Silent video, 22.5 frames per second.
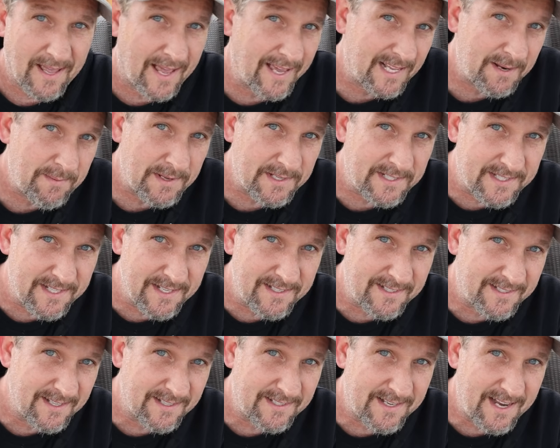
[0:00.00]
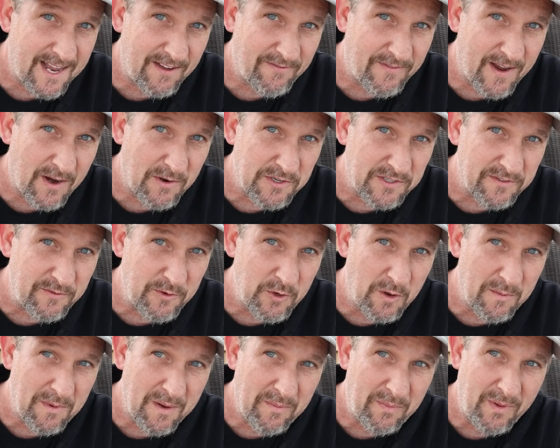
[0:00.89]
I got about six, six and a half hours of
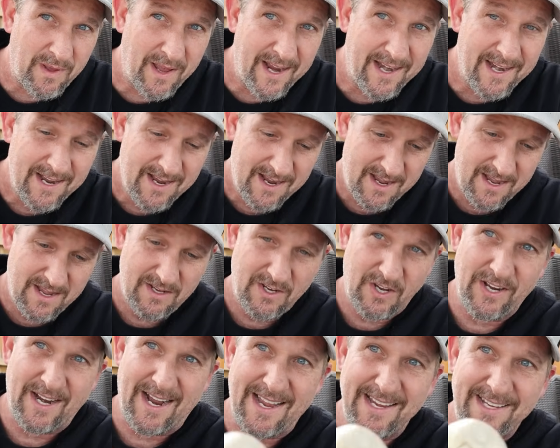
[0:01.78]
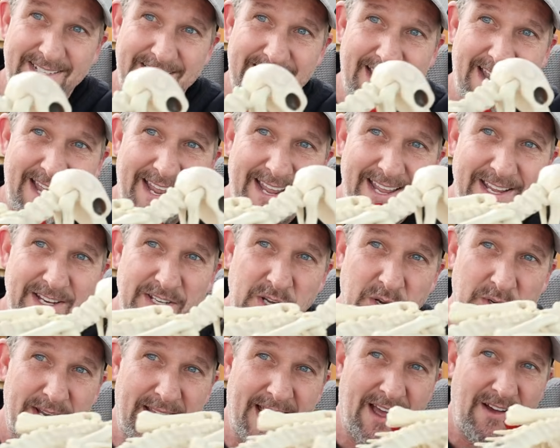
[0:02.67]
fuel in my plane. Could I stay
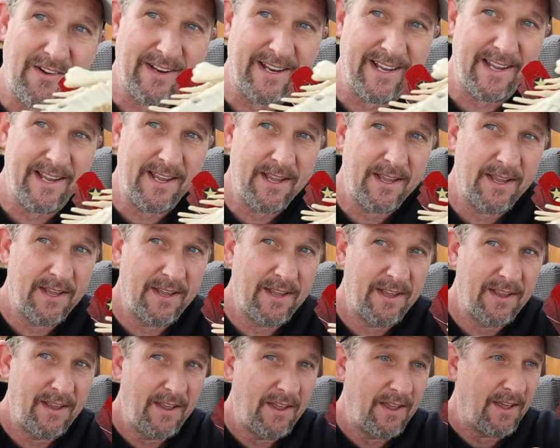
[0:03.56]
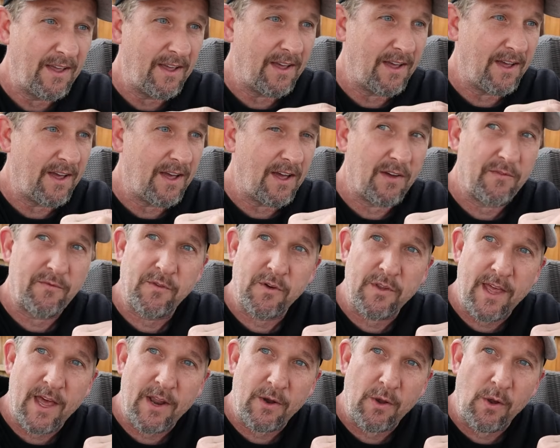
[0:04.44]
in totality uh,
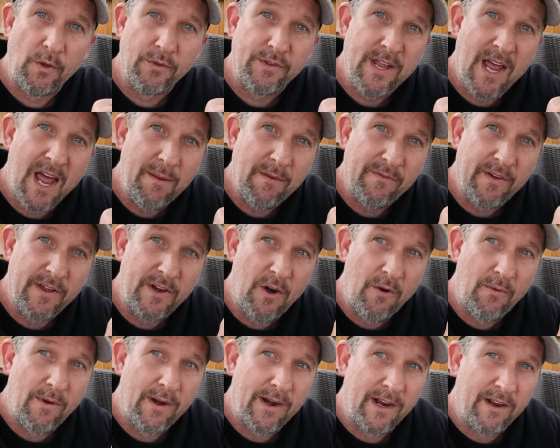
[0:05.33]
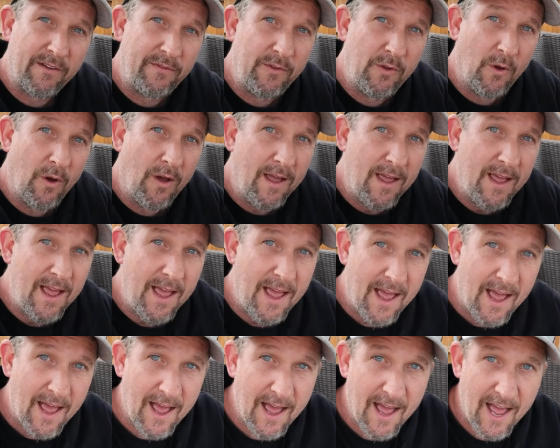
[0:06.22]
for that whole time if I don't run out of fuel?
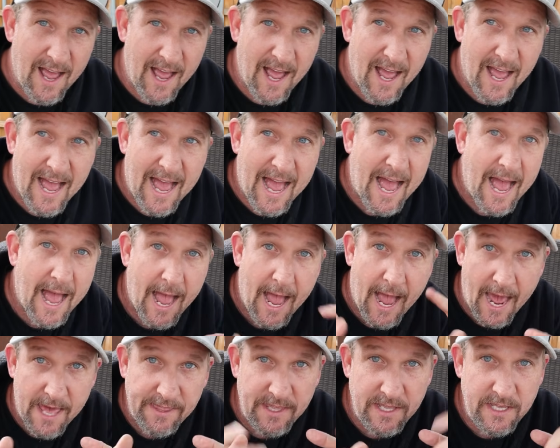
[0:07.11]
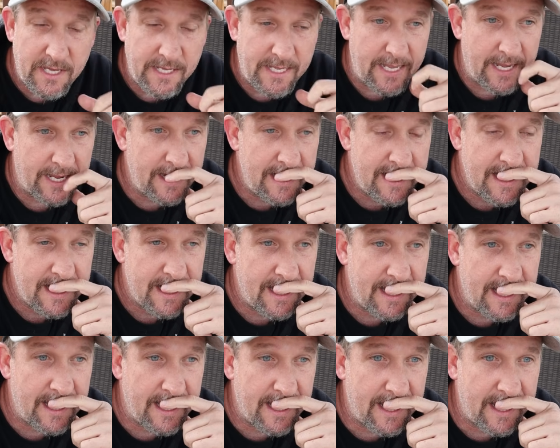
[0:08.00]
Uh, I think you can,
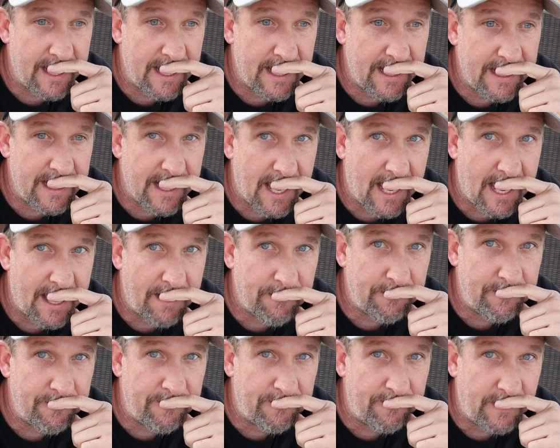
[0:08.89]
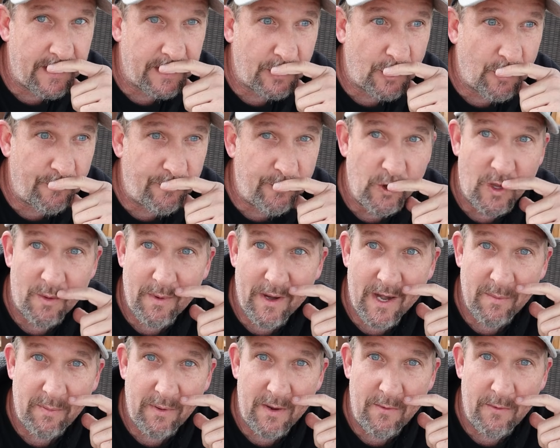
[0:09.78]
and I'm going to go fuel
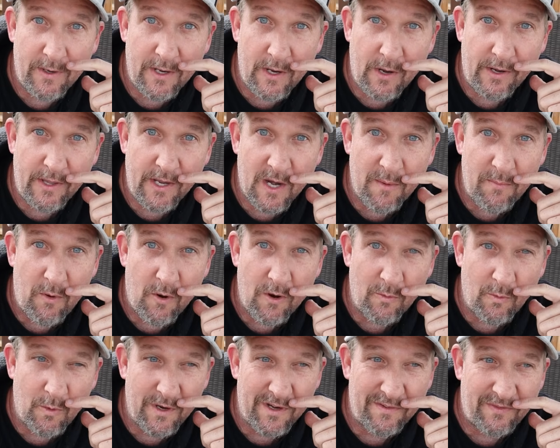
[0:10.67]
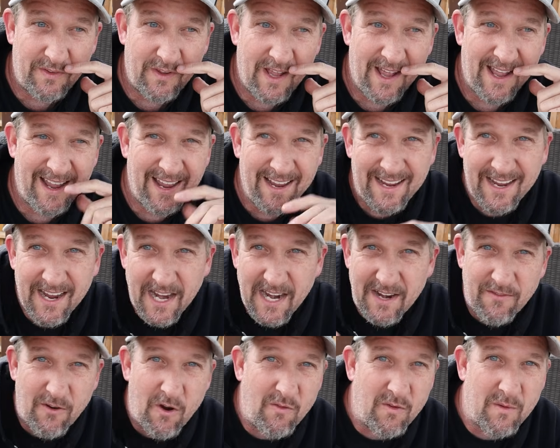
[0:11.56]
up my airplane. We're going to go to the airport, and we're going to fly
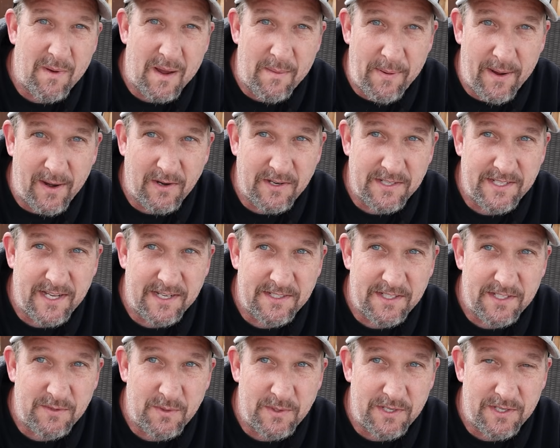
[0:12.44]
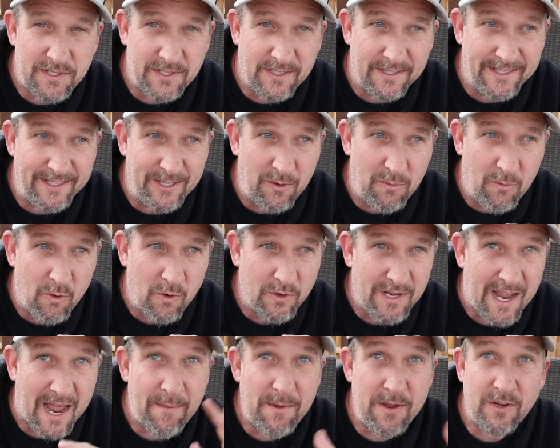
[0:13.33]
kind of over by Paris, Texas, which is a little
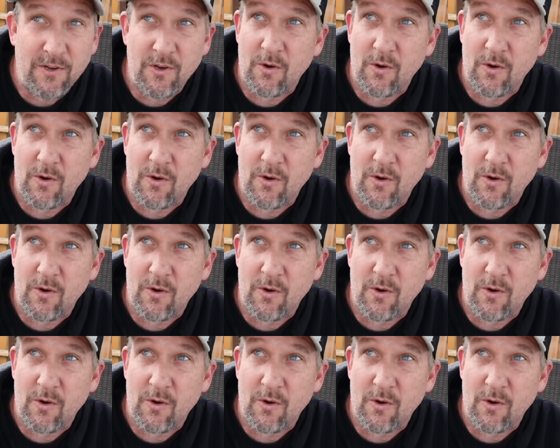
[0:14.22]
more... T I'm